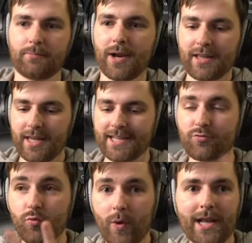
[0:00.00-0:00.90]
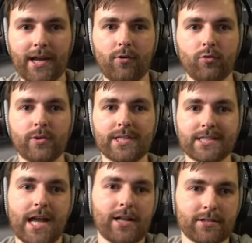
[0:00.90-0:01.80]
But I think it's really cool with the
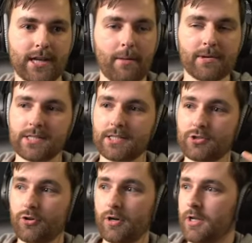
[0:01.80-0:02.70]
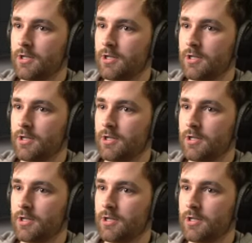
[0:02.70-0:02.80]
cycles cameras that you're